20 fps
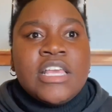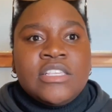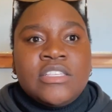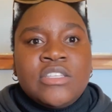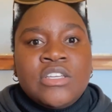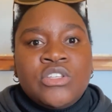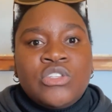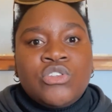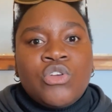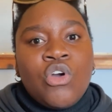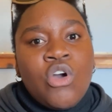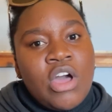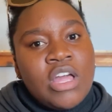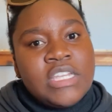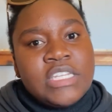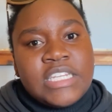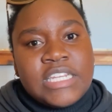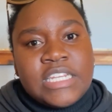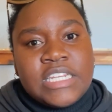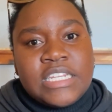Is it
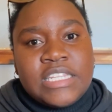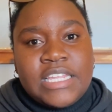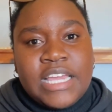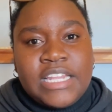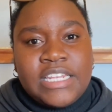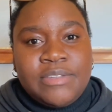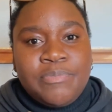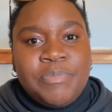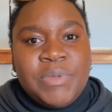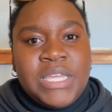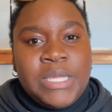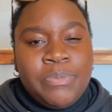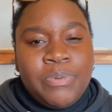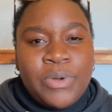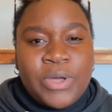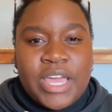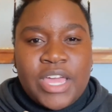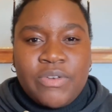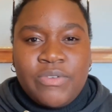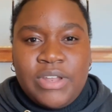content that
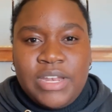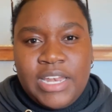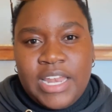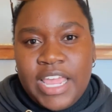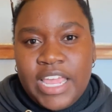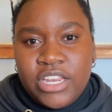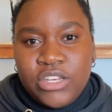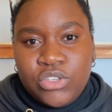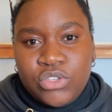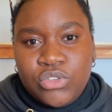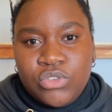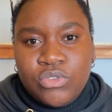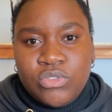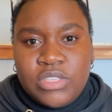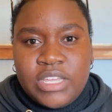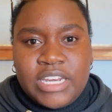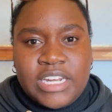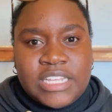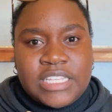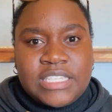people can relate to,
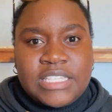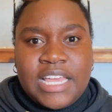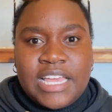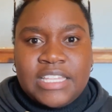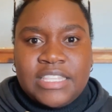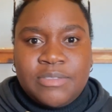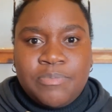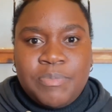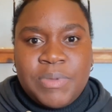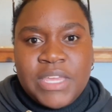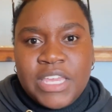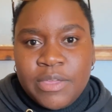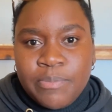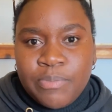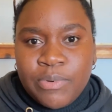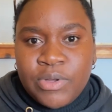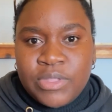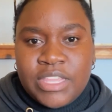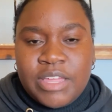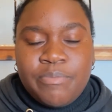that excites
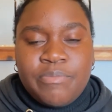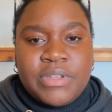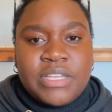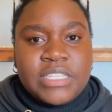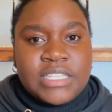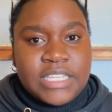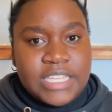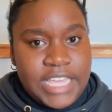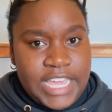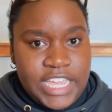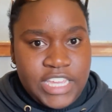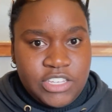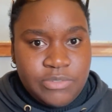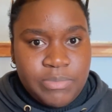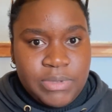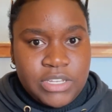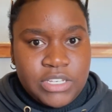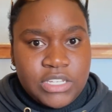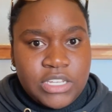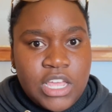people, that brings
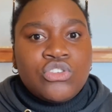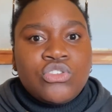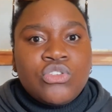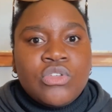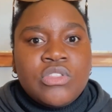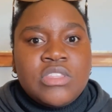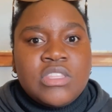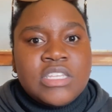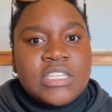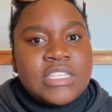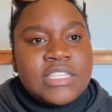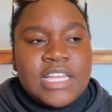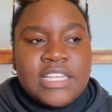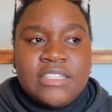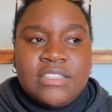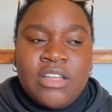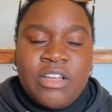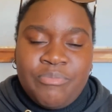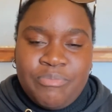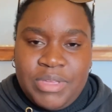engagement? So this
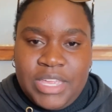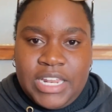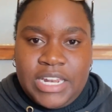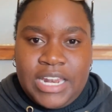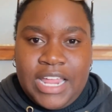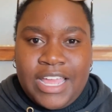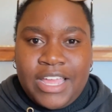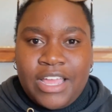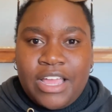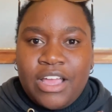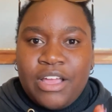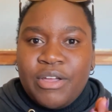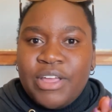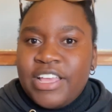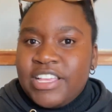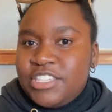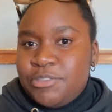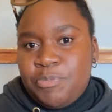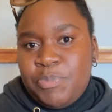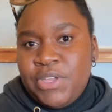does not mean like
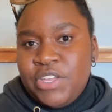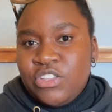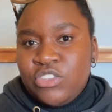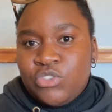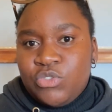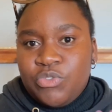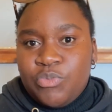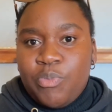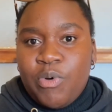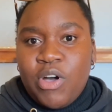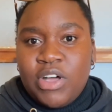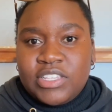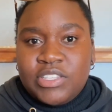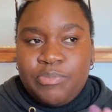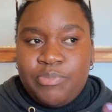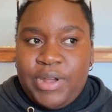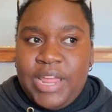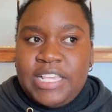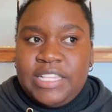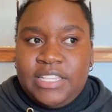experience with
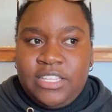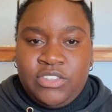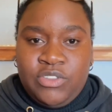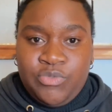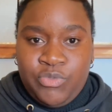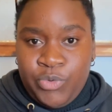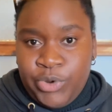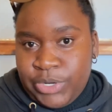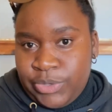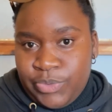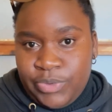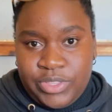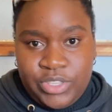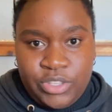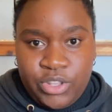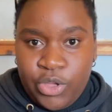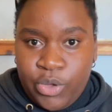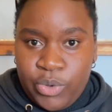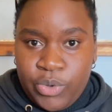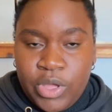past brands that you've worked with.
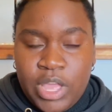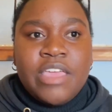No,